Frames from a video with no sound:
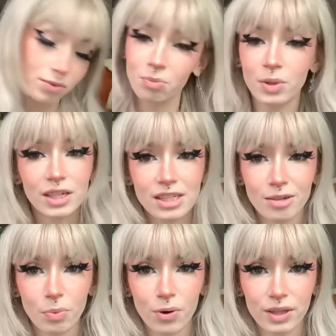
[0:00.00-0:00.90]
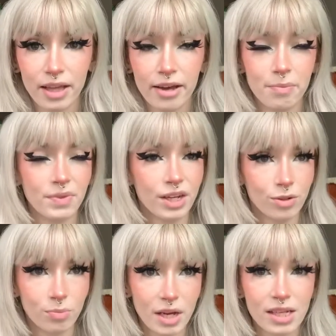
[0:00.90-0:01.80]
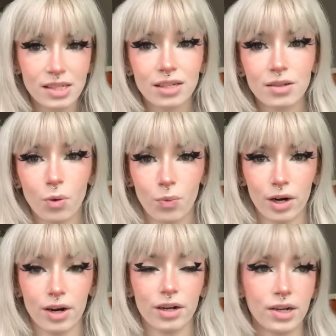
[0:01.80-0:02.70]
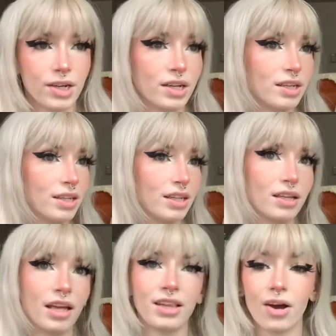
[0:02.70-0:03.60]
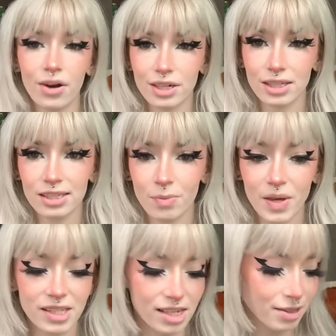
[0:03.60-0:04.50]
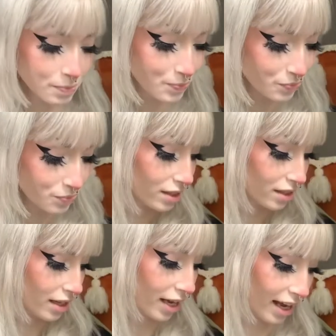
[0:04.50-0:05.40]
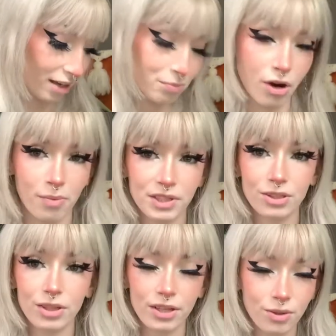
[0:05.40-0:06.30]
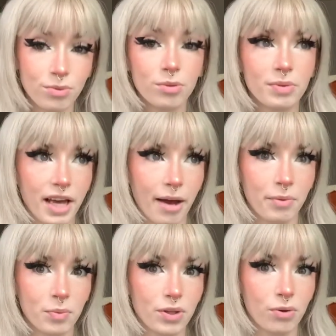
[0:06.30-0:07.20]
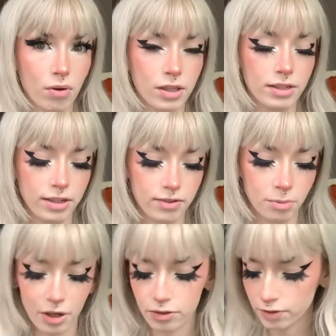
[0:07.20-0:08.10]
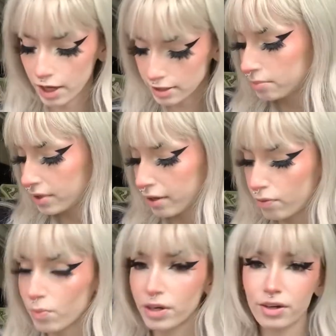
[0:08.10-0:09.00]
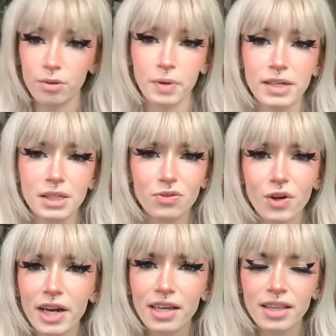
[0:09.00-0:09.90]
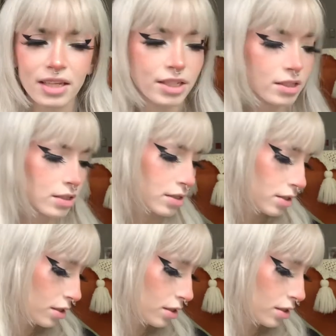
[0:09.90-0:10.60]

please support them. They do amazing work and the artist is amazing. And I can promise you that you will be happy with the quality of the butterflies. If you want to know the prices for anything,